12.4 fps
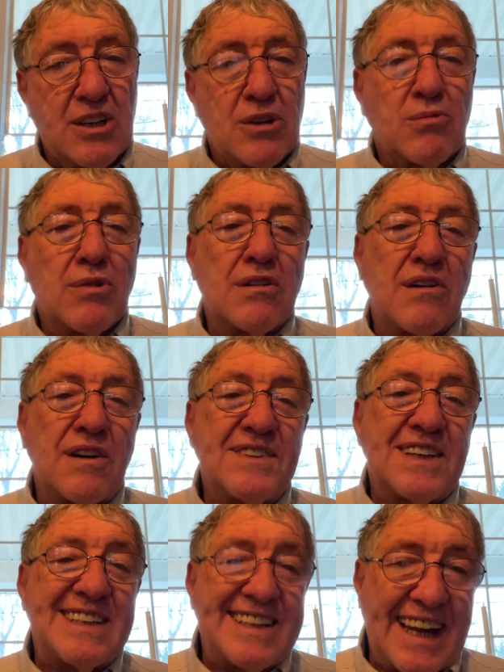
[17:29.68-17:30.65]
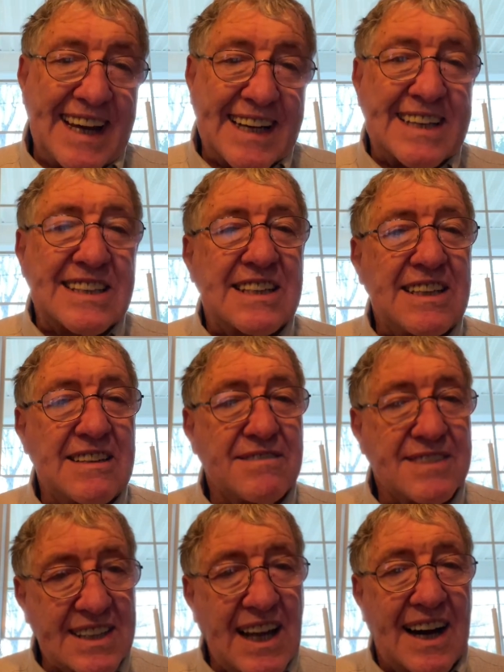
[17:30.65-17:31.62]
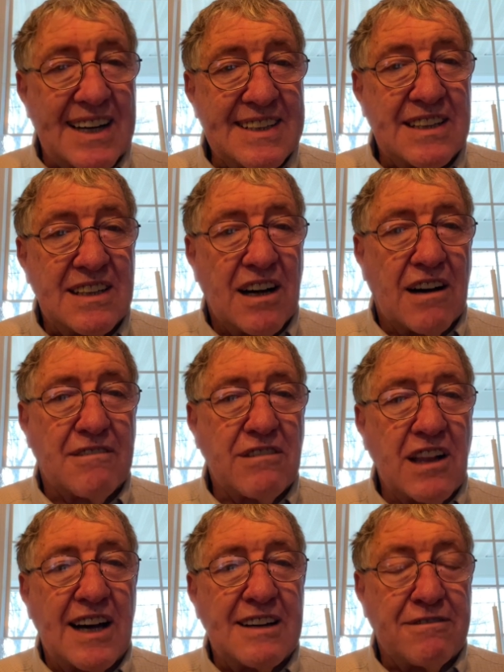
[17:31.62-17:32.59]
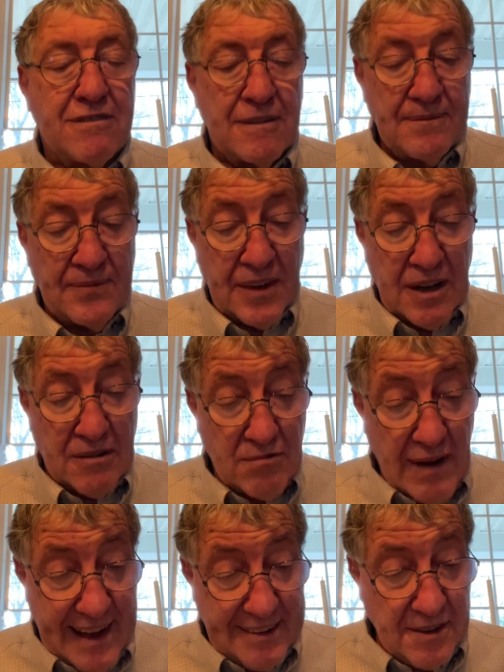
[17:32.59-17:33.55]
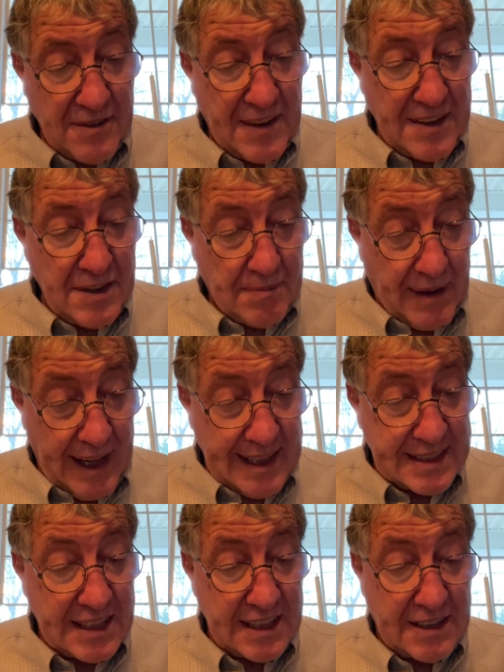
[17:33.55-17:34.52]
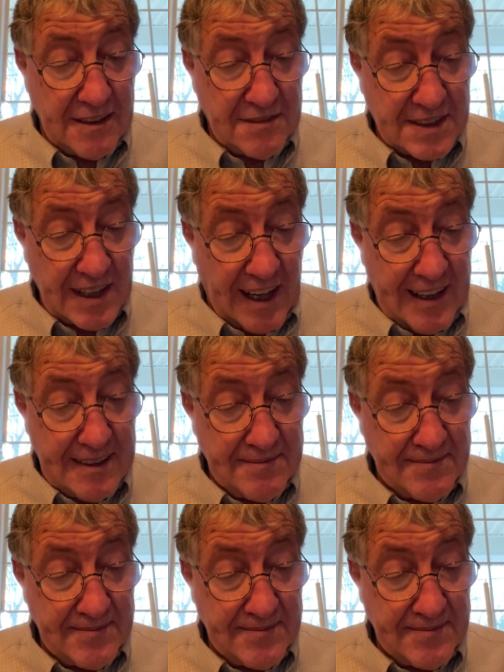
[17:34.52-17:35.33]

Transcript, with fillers: we're on the negative side of life rather than the positive side.